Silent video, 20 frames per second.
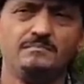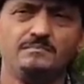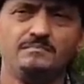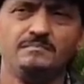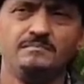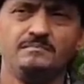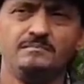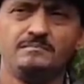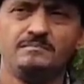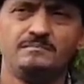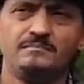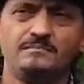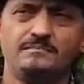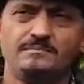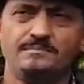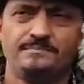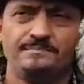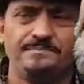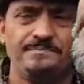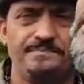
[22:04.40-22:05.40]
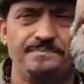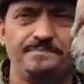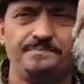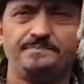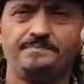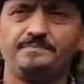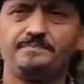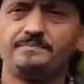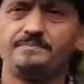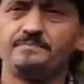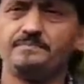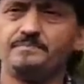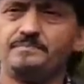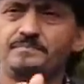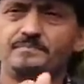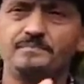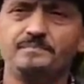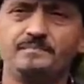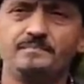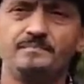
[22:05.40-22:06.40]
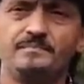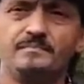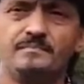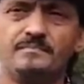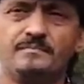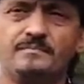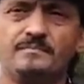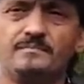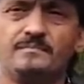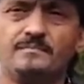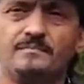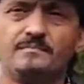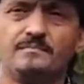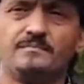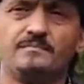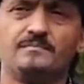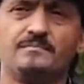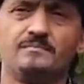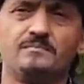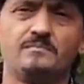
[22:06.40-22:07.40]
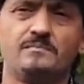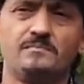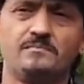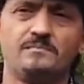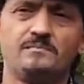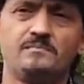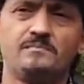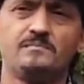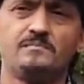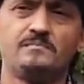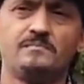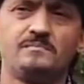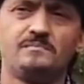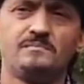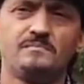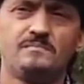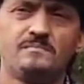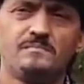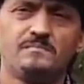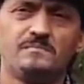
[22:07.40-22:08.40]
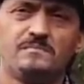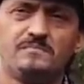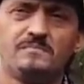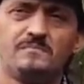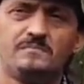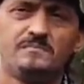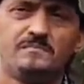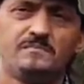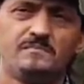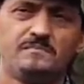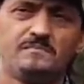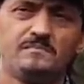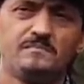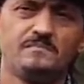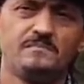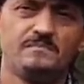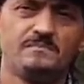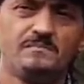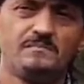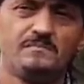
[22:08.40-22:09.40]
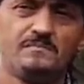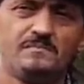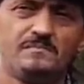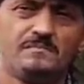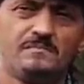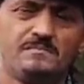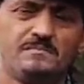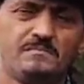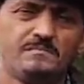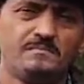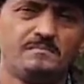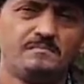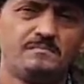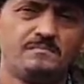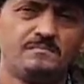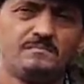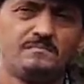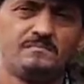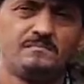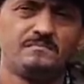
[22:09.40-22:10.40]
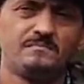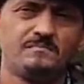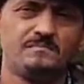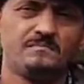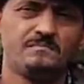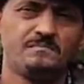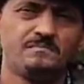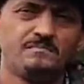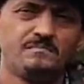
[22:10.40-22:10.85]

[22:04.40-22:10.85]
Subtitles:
The person shown says nothing.